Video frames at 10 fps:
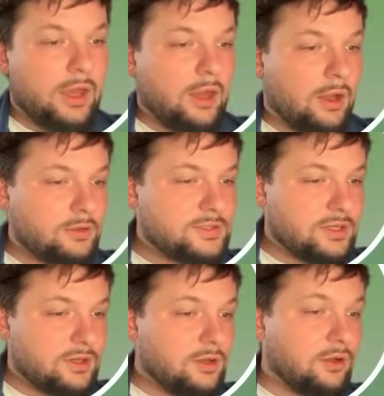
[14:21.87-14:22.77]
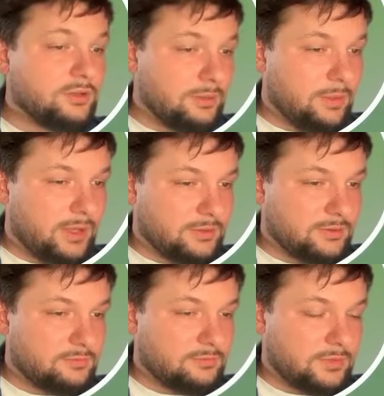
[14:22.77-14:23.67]
Also, on demand
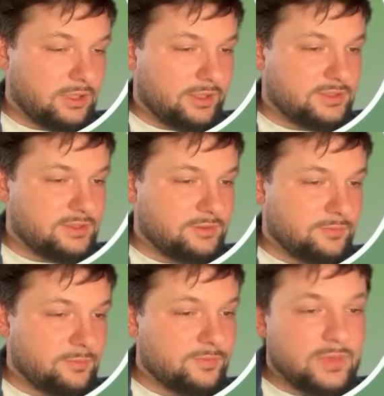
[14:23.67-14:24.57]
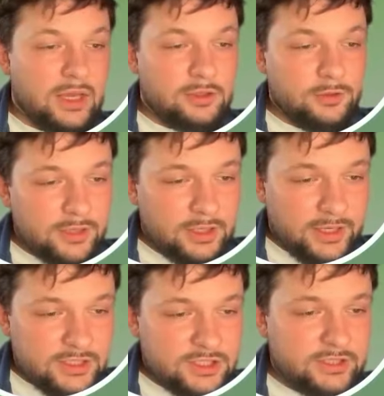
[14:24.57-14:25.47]
collecting. Log
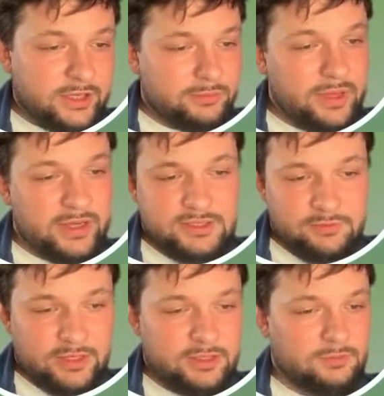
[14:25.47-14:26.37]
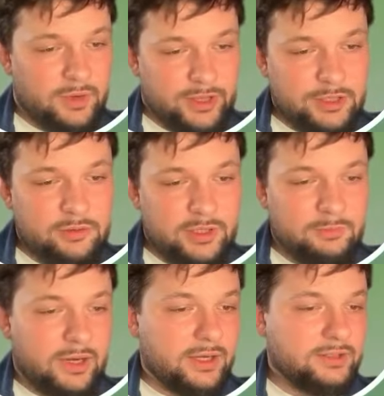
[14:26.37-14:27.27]
collection can be activated manually
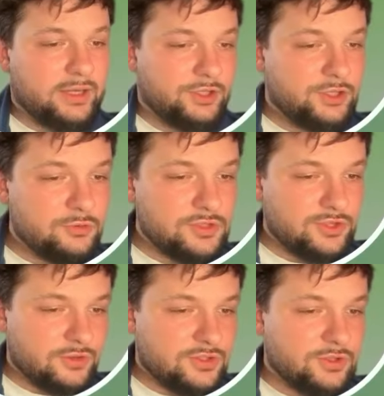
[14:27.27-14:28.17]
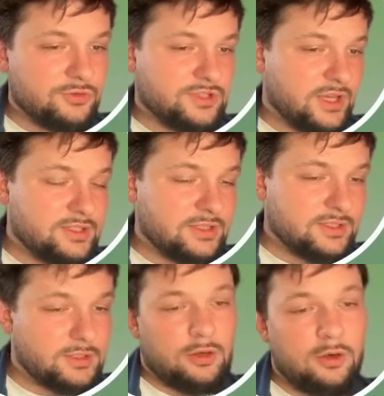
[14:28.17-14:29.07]
by the user through
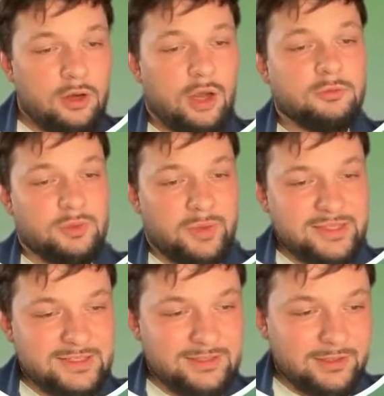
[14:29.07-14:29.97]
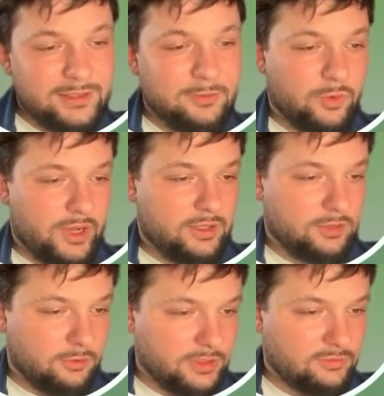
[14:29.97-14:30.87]
settings or automatically via
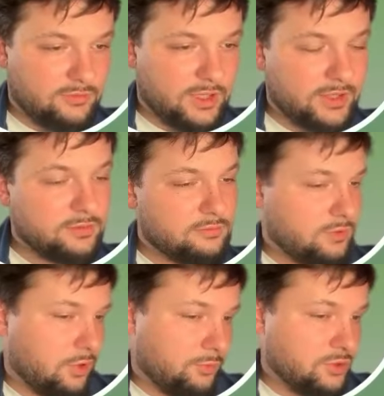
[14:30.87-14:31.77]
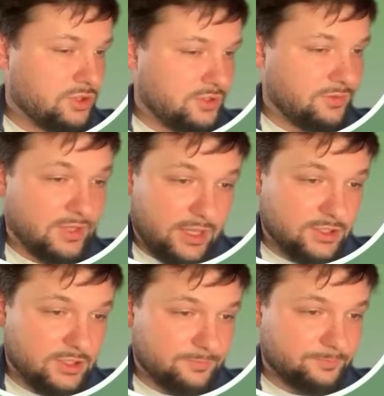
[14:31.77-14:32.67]
login flag or push notification.